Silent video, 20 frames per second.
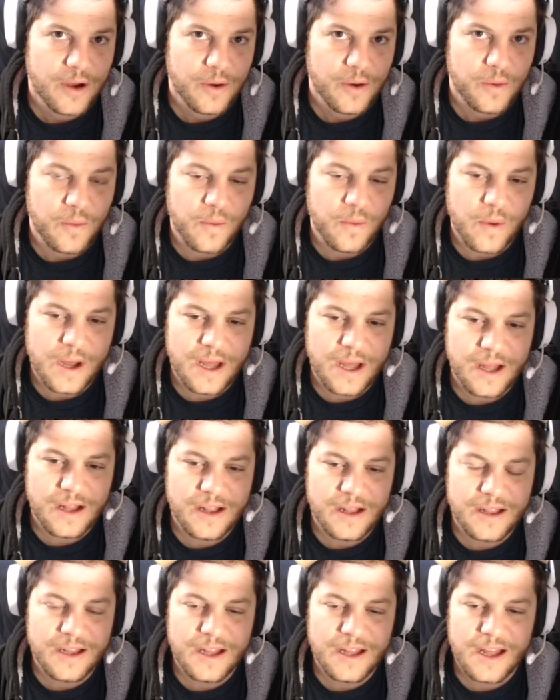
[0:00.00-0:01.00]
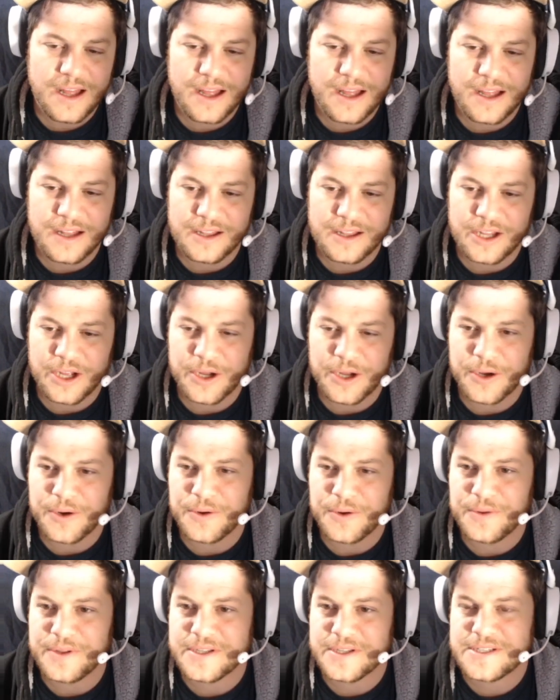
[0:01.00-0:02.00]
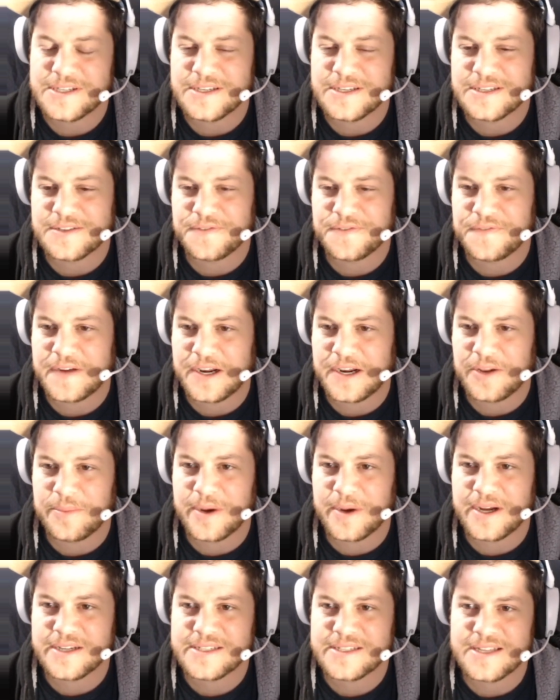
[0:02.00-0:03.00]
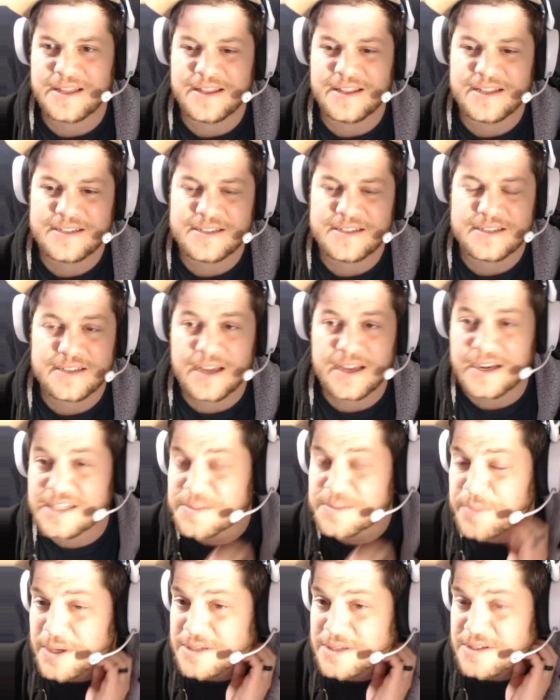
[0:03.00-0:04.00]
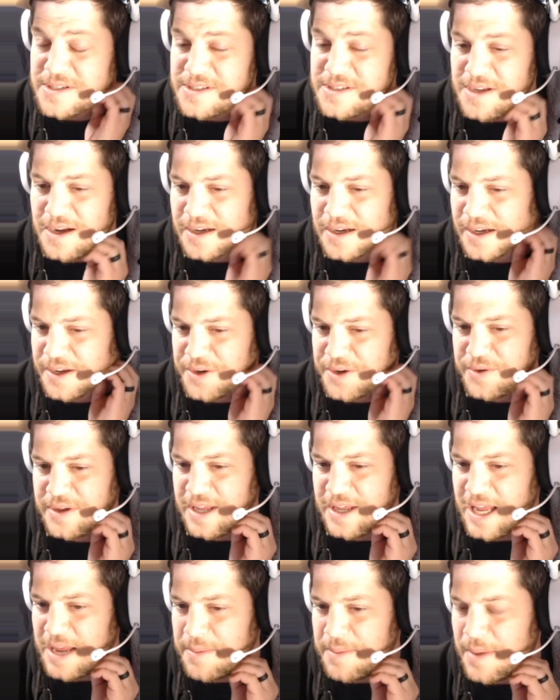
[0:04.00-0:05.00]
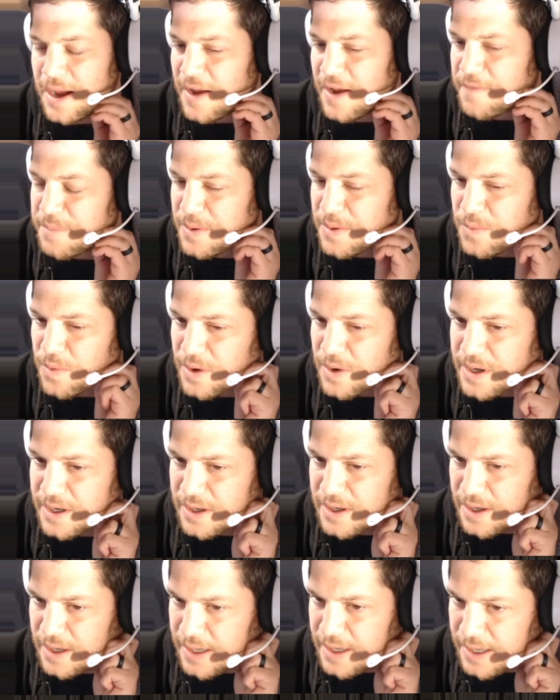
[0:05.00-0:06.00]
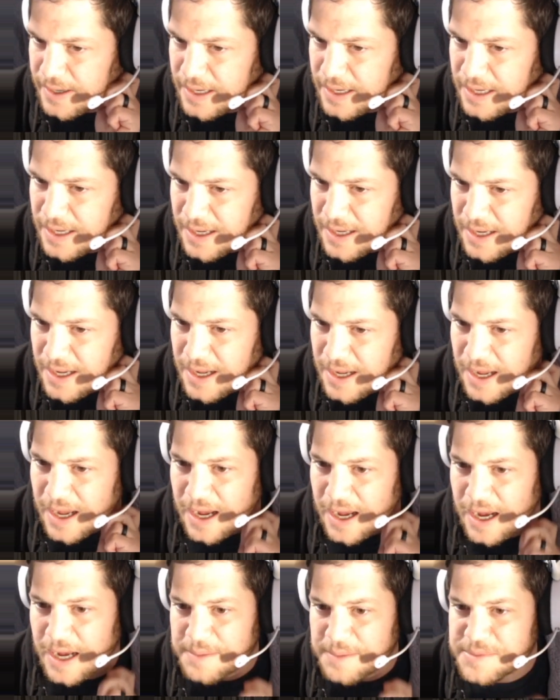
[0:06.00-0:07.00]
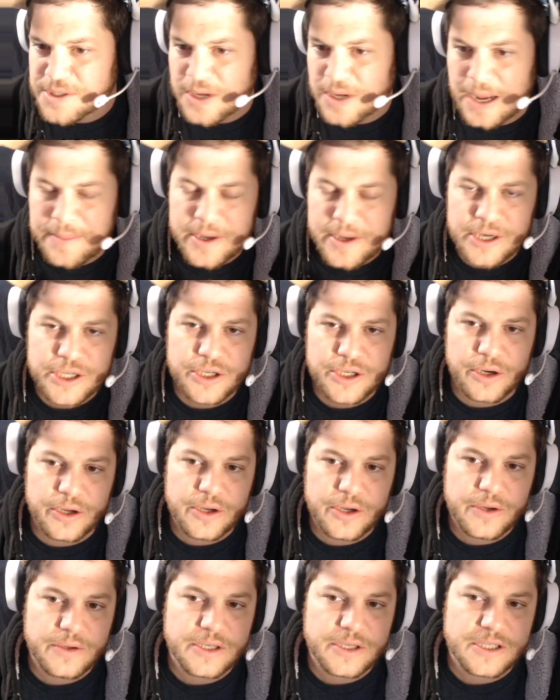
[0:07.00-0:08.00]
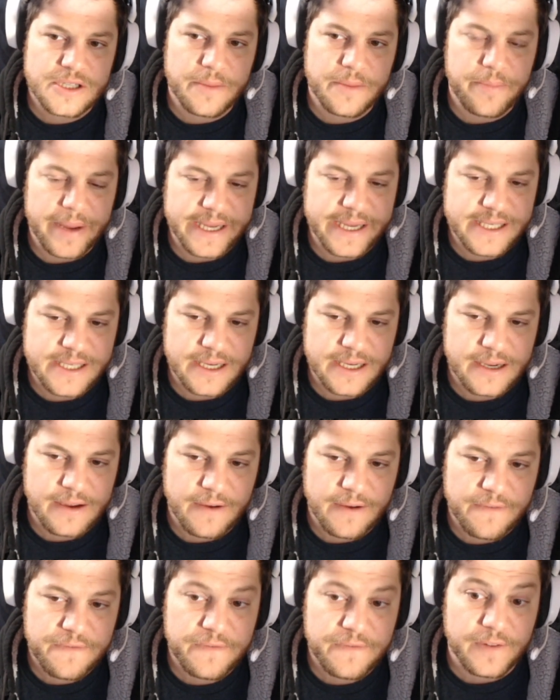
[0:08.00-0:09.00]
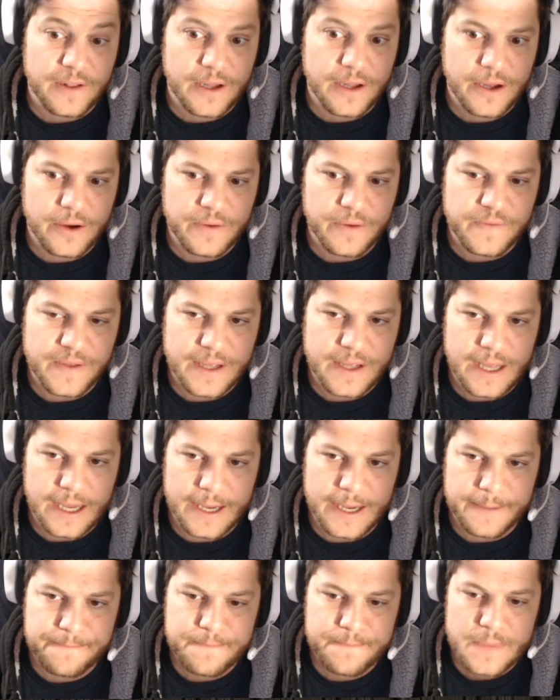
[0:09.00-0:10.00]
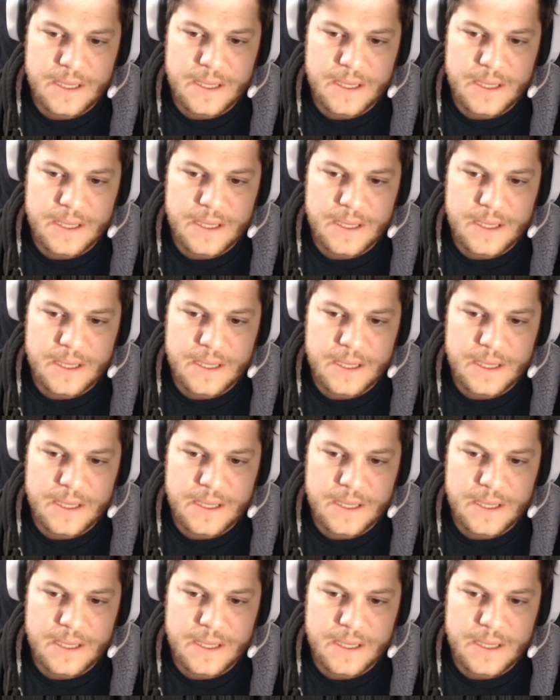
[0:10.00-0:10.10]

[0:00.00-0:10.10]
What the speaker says: Well, hello. This is the final boss, and this is Hex Puzzle Saga, a new game I've been working on. So I'm going to show you just the basic flow of the game.